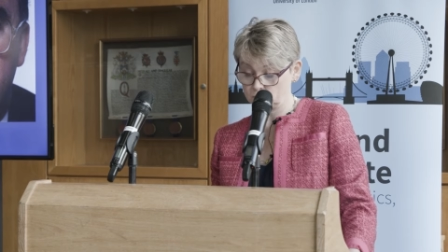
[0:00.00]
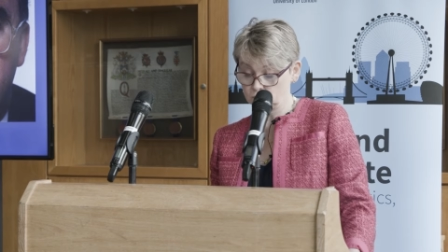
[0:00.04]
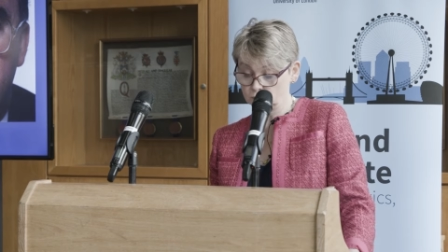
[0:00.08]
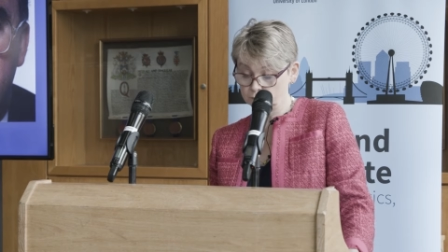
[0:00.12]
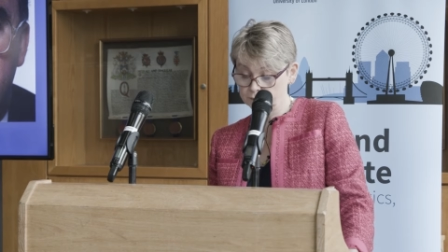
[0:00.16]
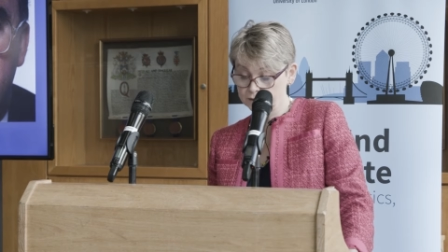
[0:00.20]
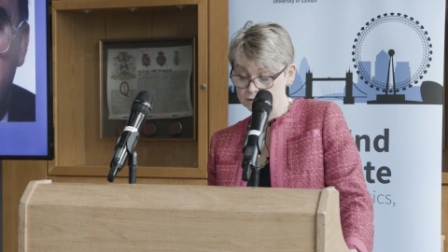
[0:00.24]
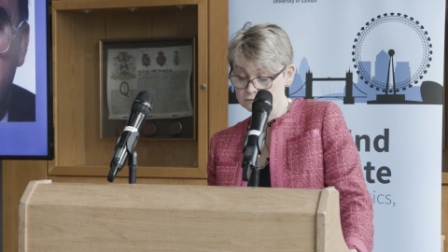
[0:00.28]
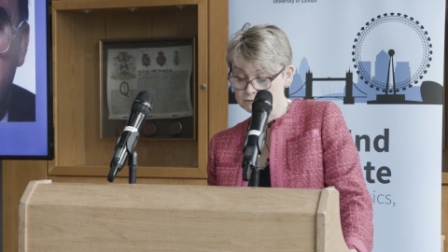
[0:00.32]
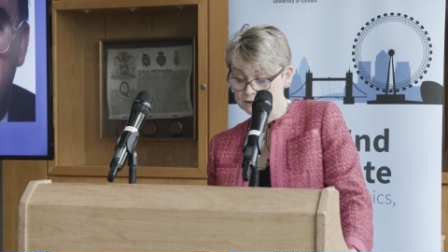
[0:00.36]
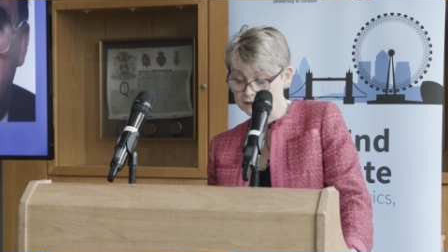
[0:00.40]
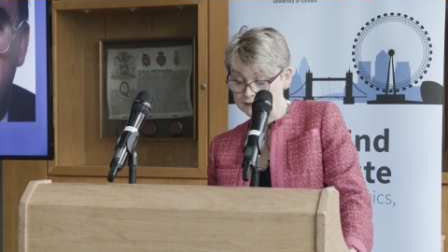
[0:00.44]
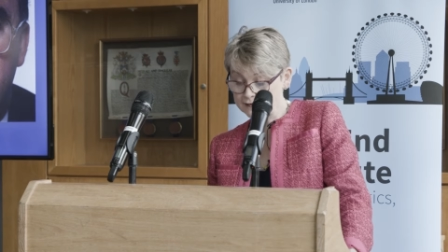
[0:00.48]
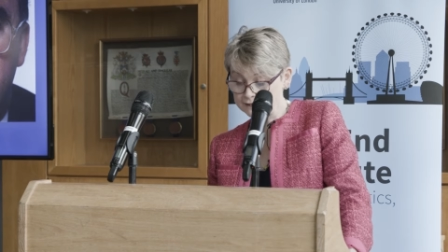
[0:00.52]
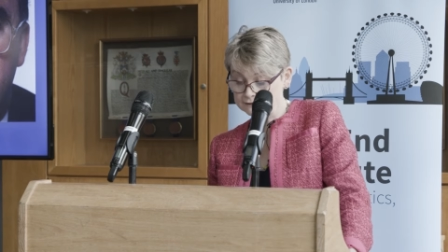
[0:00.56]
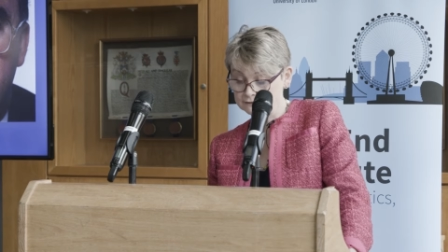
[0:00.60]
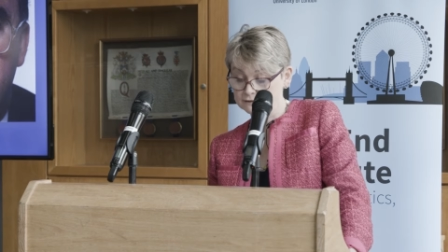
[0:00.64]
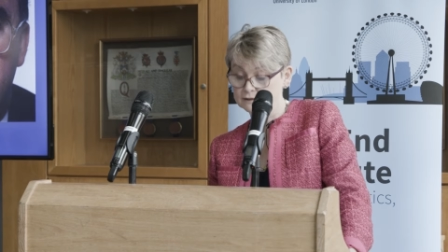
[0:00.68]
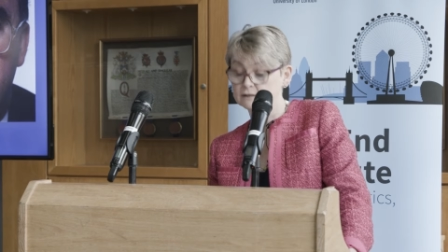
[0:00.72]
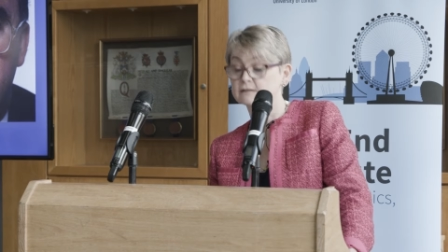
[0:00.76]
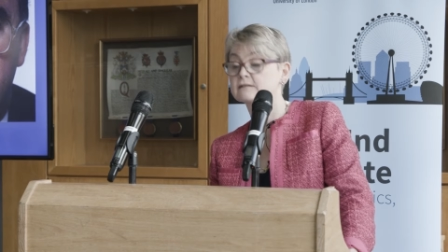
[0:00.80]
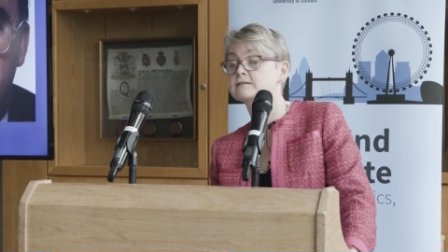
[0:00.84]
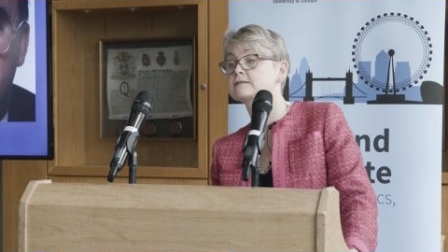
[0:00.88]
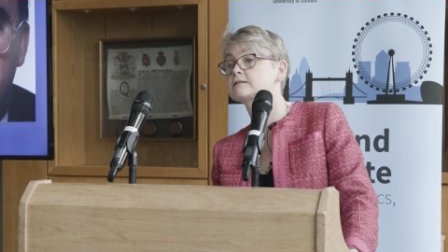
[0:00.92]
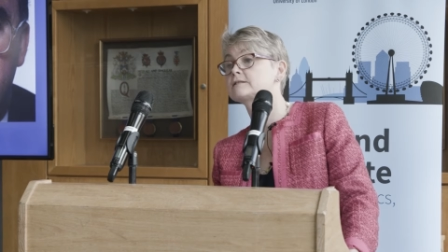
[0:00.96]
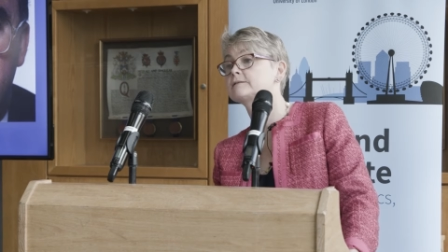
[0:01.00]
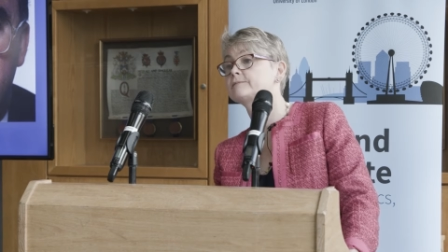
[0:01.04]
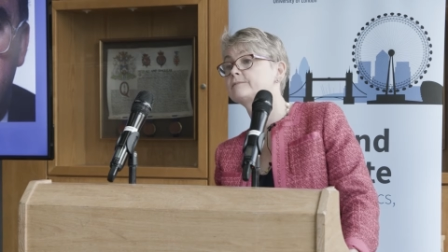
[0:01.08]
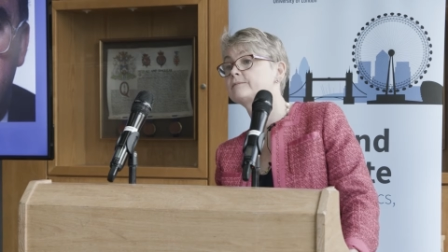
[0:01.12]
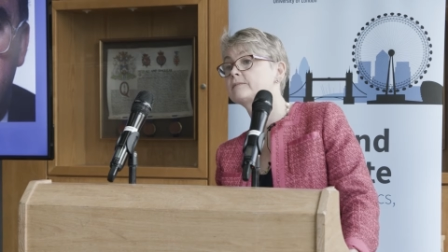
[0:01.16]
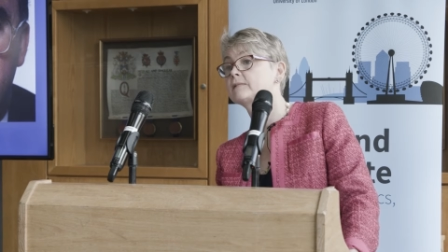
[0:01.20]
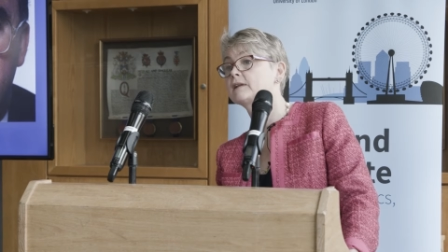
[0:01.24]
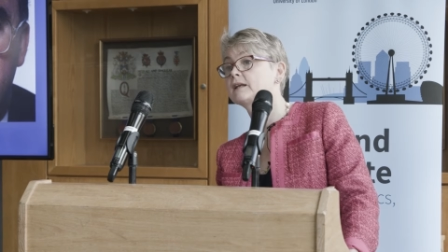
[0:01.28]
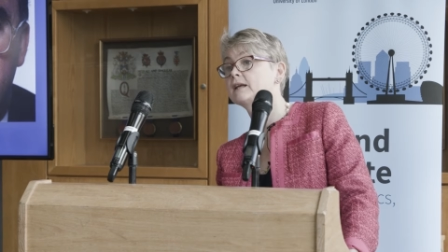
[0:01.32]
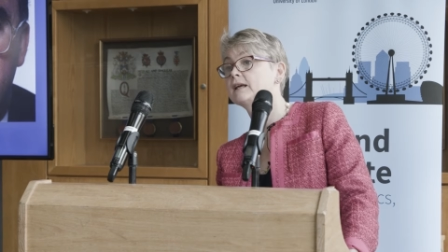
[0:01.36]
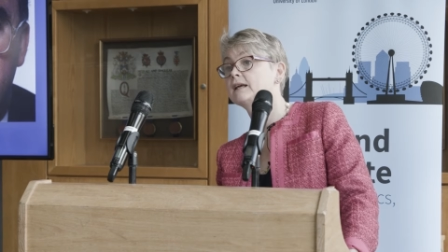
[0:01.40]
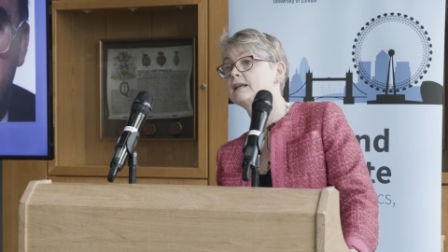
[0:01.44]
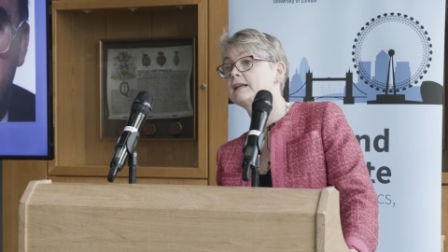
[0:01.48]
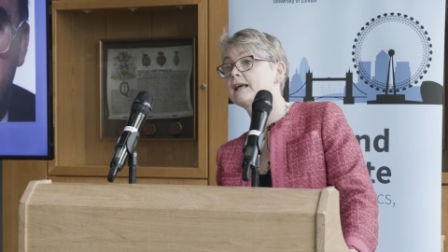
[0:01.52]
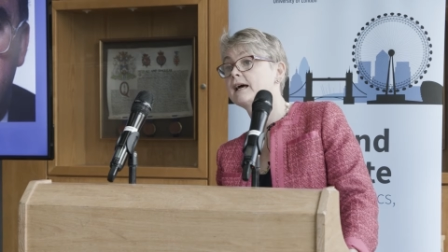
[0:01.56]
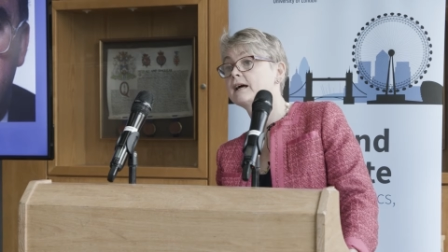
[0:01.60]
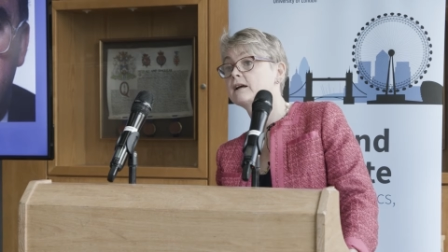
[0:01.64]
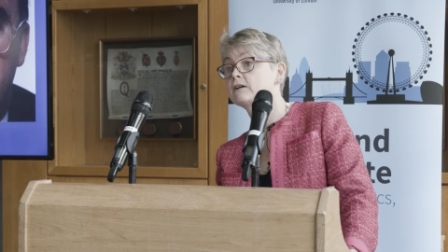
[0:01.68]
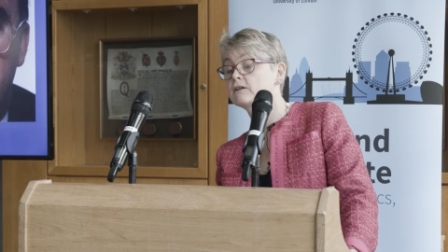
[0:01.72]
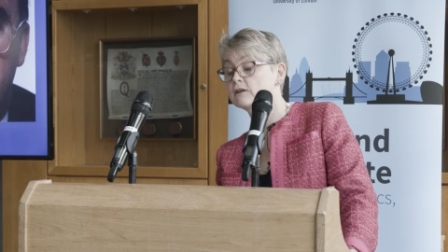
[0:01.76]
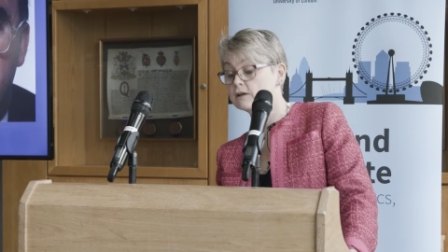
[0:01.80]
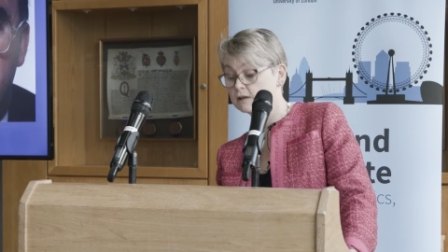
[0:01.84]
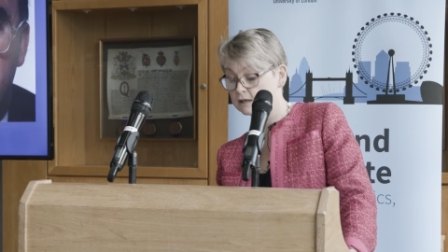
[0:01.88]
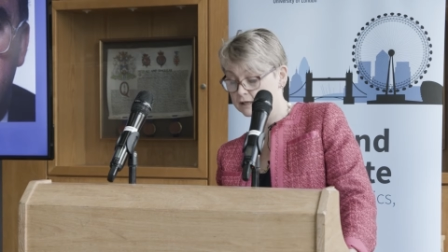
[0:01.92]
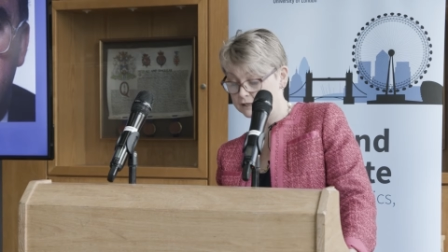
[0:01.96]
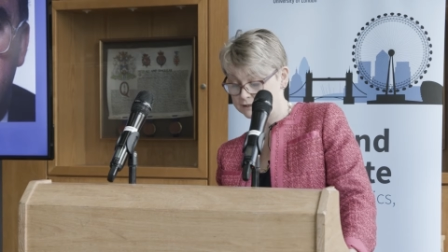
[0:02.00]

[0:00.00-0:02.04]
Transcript: we will be relentless in our